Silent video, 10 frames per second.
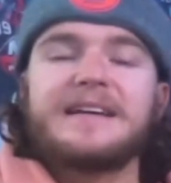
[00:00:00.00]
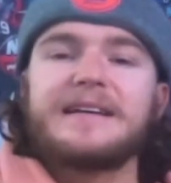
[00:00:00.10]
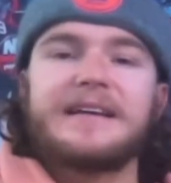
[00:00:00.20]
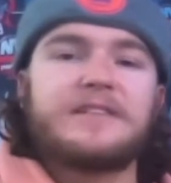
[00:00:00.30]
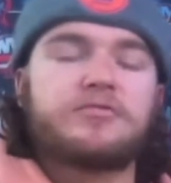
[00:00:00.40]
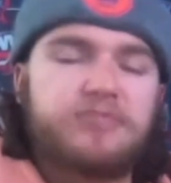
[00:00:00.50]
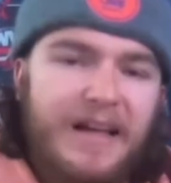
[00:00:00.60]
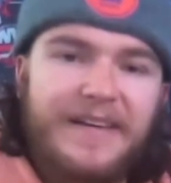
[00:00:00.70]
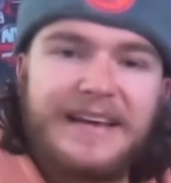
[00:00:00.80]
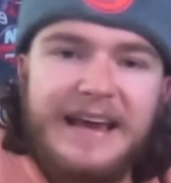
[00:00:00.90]
gets
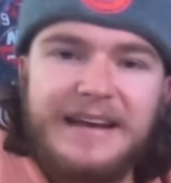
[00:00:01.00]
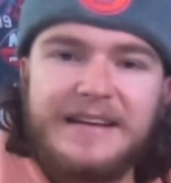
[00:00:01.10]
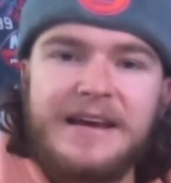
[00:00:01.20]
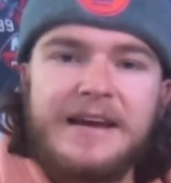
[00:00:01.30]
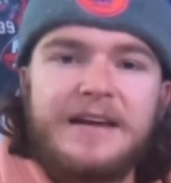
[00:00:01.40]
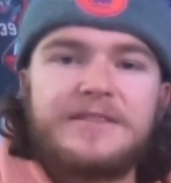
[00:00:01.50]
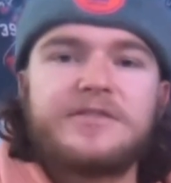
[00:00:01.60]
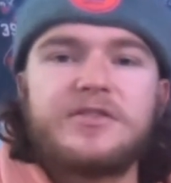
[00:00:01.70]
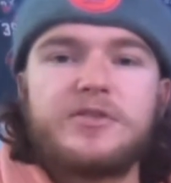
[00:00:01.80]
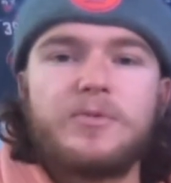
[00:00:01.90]
relegated
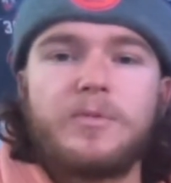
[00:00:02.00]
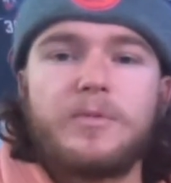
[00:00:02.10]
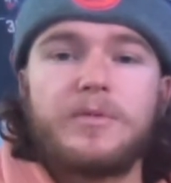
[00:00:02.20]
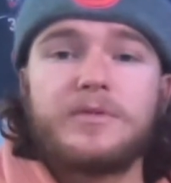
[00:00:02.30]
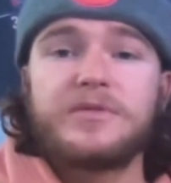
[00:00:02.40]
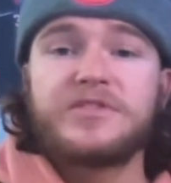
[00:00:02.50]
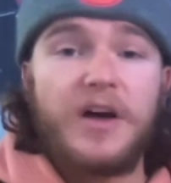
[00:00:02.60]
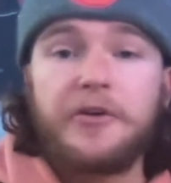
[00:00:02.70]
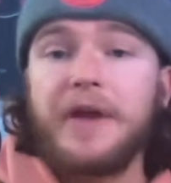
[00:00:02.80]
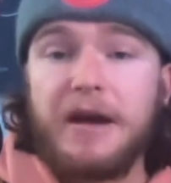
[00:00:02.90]
to
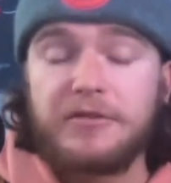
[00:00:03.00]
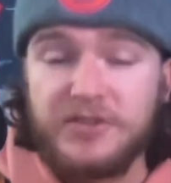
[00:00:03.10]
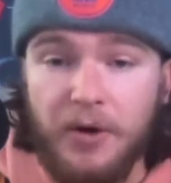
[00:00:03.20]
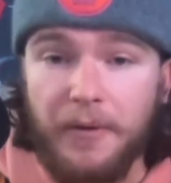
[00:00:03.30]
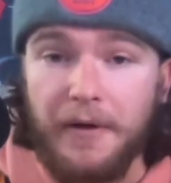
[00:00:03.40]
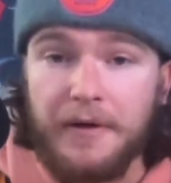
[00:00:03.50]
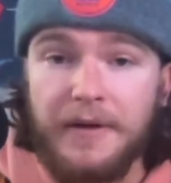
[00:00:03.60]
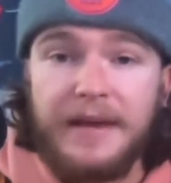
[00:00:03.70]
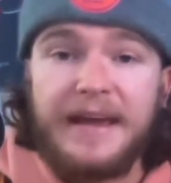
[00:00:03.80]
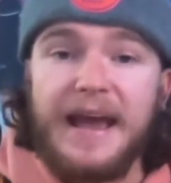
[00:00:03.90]
Southern Arizona
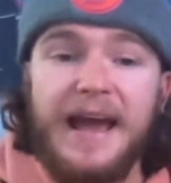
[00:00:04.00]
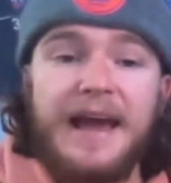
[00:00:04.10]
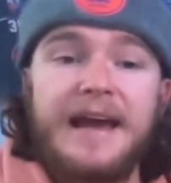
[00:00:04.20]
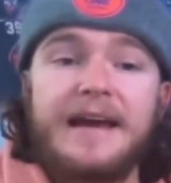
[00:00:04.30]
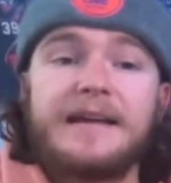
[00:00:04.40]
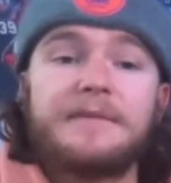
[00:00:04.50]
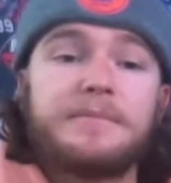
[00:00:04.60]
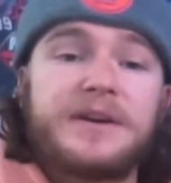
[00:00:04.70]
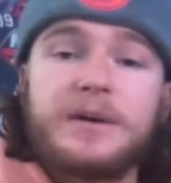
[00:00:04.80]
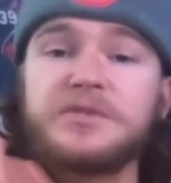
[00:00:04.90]
and
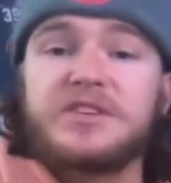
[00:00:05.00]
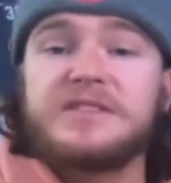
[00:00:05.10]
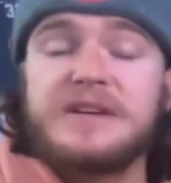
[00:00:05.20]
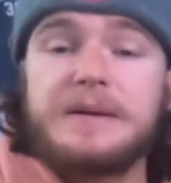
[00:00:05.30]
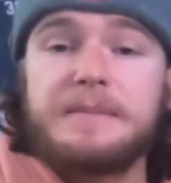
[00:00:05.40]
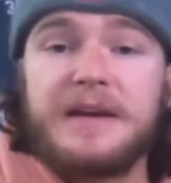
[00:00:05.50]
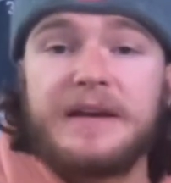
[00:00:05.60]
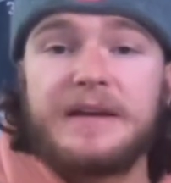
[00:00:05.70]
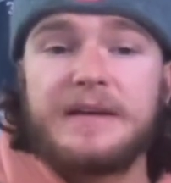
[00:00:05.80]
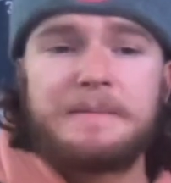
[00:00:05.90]
becomes a team
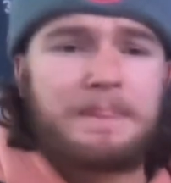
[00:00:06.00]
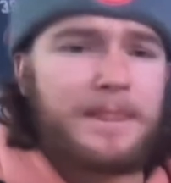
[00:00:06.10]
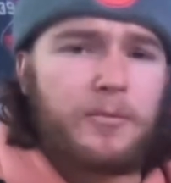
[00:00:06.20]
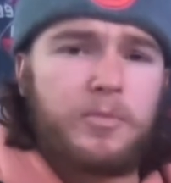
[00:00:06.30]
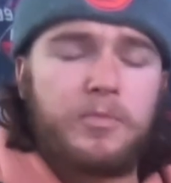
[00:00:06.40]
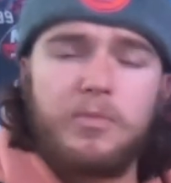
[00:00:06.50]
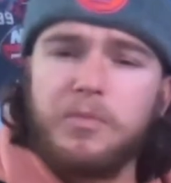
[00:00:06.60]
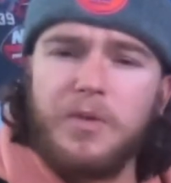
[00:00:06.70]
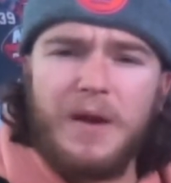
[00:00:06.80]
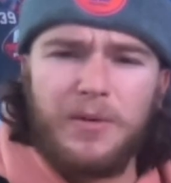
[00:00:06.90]
in
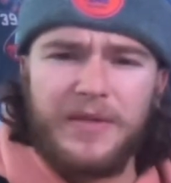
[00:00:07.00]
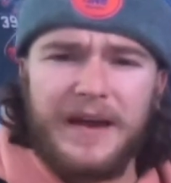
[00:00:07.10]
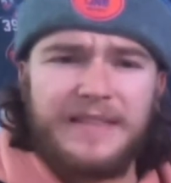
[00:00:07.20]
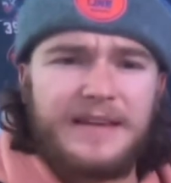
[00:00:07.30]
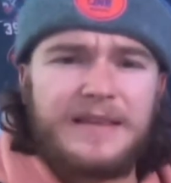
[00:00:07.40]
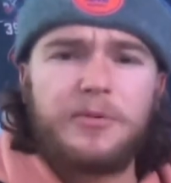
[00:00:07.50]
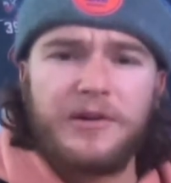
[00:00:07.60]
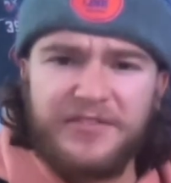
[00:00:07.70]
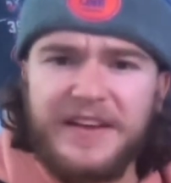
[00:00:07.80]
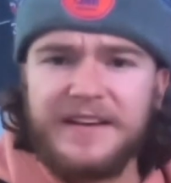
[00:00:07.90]
where were they? I think they were in
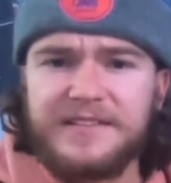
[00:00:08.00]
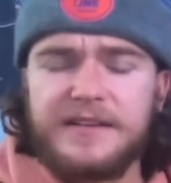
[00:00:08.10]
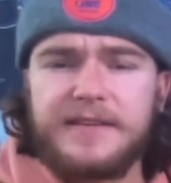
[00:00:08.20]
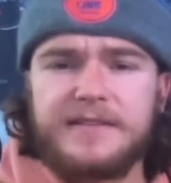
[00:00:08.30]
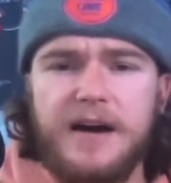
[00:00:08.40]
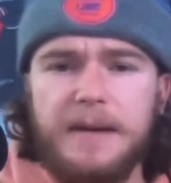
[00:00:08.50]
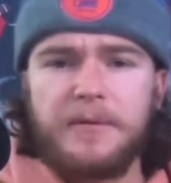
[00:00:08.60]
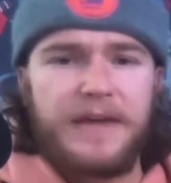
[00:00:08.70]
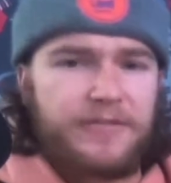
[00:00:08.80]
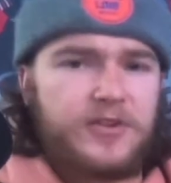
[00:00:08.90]
Phoenix at the time
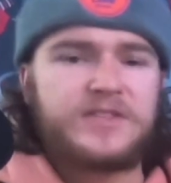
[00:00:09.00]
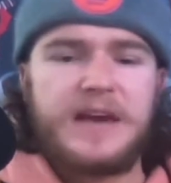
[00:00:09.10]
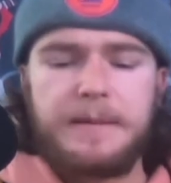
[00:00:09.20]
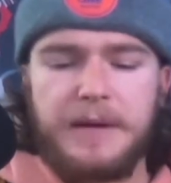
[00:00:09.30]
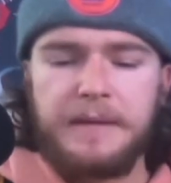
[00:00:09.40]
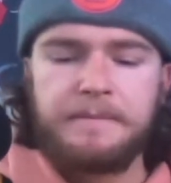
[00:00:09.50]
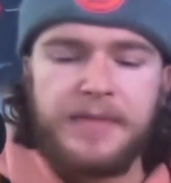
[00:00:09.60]
when they first came in.